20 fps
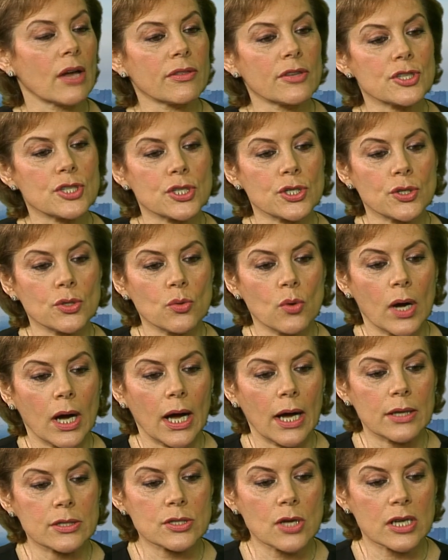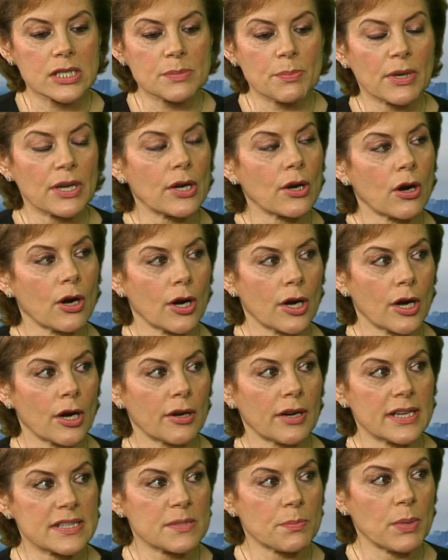that you talked about an
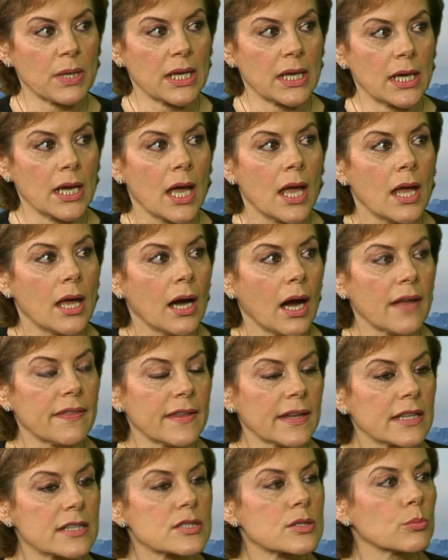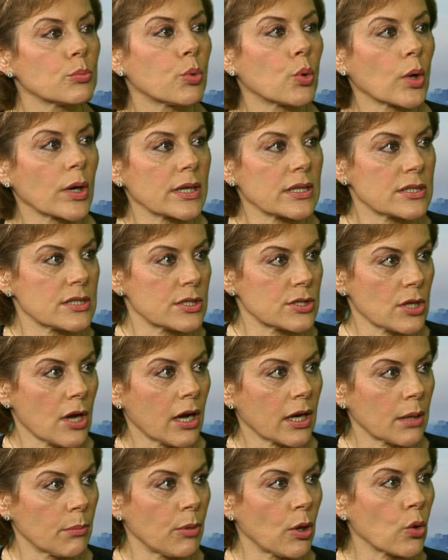RRSP, I think it's important to
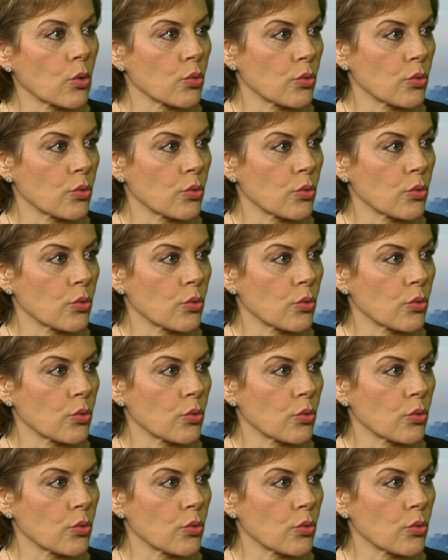talk about